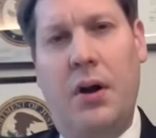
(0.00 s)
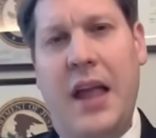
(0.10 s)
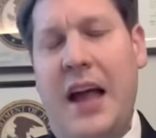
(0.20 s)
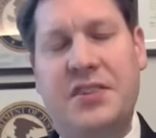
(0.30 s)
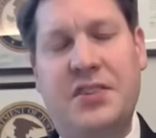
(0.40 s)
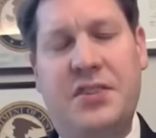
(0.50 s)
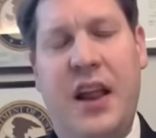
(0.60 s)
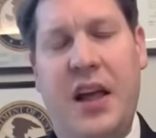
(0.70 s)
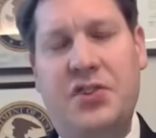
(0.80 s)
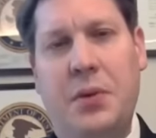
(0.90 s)
gases
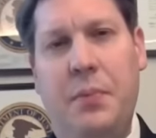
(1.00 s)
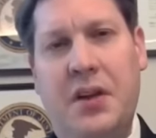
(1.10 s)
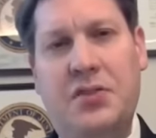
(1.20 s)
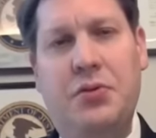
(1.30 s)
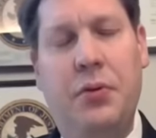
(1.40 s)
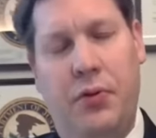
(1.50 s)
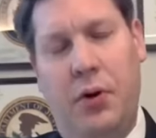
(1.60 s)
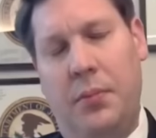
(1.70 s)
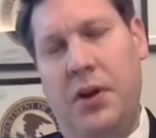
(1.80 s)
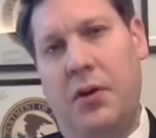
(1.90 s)
that actually mix
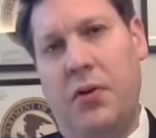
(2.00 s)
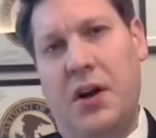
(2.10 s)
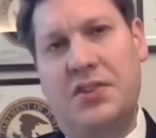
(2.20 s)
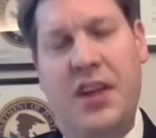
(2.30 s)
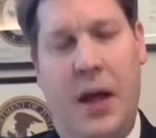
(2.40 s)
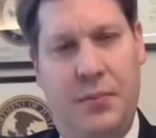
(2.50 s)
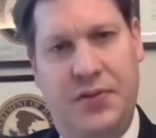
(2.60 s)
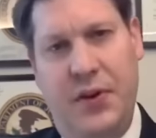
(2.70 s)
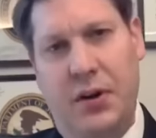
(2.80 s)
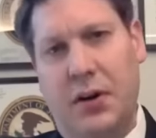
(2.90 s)
uniformly across the
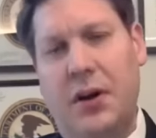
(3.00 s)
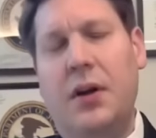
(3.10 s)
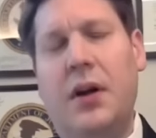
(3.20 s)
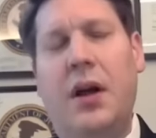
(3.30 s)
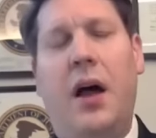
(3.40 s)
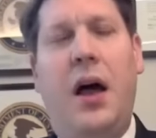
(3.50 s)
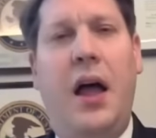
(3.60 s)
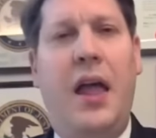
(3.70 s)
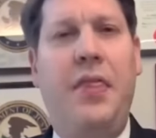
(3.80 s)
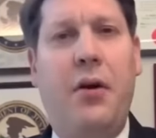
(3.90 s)
atmosphere,
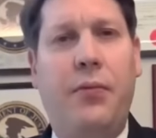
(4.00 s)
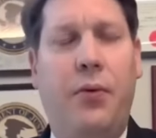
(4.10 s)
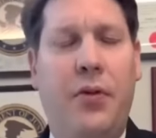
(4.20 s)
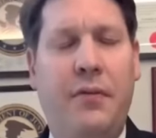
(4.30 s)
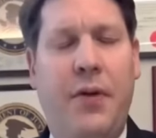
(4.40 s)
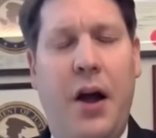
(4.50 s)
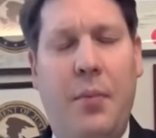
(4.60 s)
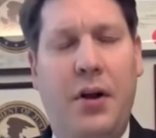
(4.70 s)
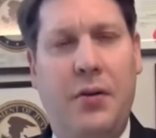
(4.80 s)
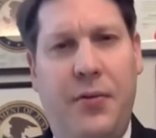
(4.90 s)
and therefore the
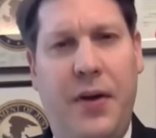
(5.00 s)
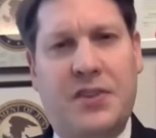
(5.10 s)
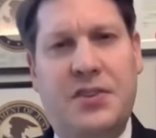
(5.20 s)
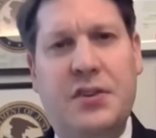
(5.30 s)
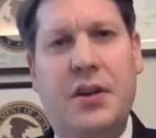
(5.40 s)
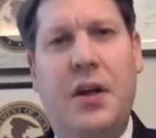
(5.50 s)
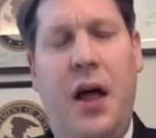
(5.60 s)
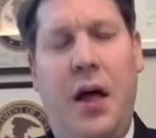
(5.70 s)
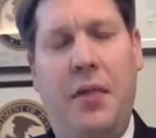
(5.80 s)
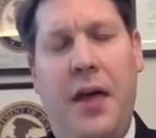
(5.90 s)
environmental effects
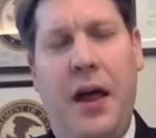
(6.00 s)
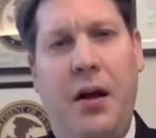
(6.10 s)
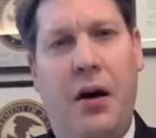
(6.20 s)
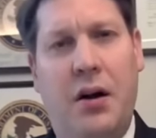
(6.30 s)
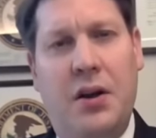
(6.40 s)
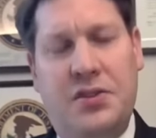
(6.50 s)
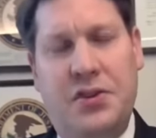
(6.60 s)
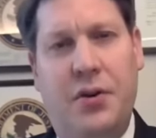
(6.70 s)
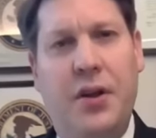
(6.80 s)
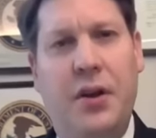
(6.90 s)
that are
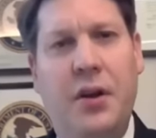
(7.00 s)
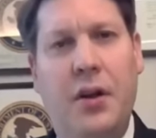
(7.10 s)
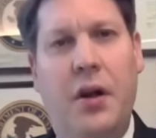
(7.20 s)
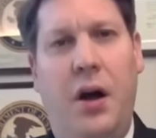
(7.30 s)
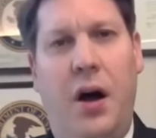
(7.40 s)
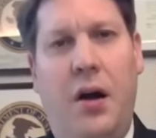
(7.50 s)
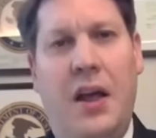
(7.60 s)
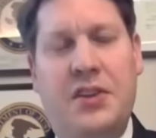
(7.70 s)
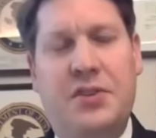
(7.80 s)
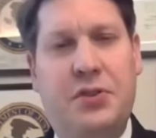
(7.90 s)
asserted are
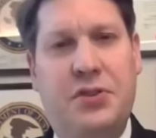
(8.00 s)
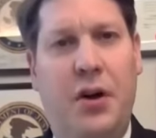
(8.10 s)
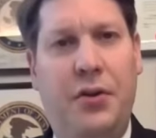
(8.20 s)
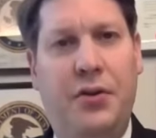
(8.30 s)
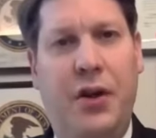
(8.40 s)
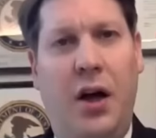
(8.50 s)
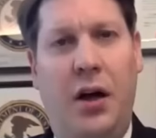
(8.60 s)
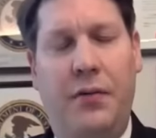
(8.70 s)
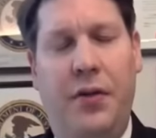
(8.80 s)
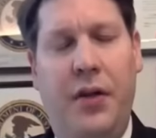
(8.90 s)
as a result
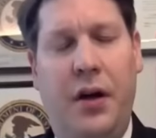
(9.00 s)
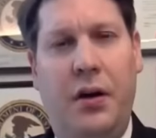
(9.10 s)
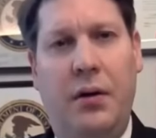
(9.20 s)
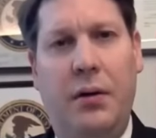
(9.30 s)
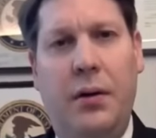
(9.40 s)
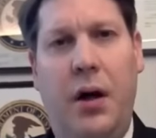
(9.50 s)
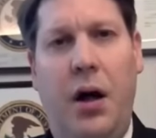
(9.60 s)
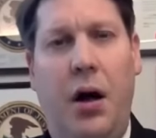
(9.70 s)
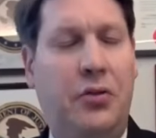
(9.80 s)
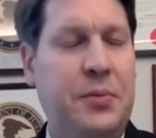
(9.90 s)
of the
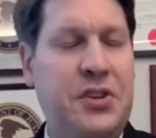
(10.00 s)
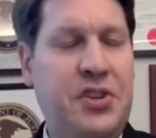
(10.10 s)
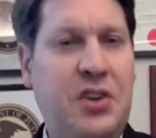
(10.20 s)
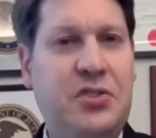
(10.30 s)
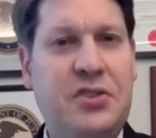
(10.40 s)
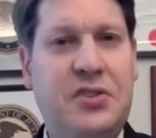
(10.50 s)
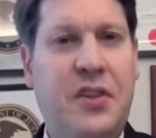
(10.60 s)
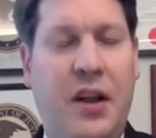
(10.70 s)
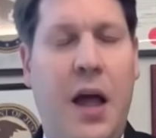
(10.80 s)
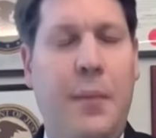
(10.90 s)
ultimate changes in
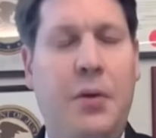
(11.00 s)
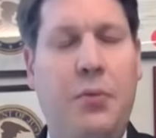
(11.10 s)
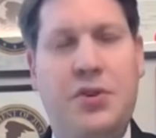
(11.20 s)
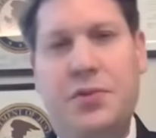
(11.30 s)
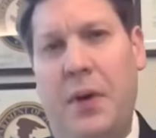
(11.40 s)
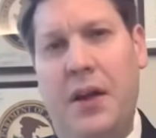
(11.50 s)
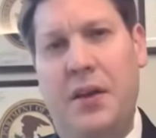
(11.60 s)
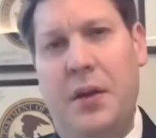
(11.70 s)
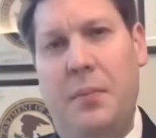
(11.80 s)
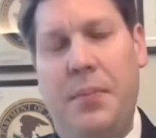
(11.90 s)
the climate, which might
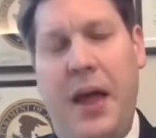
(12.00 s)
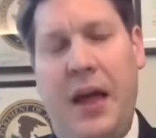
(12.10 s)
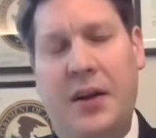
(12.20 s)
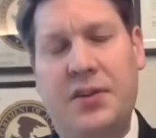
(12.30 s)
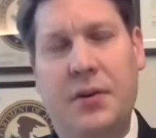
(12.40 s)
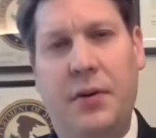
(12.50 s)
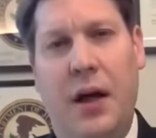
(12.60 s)
impact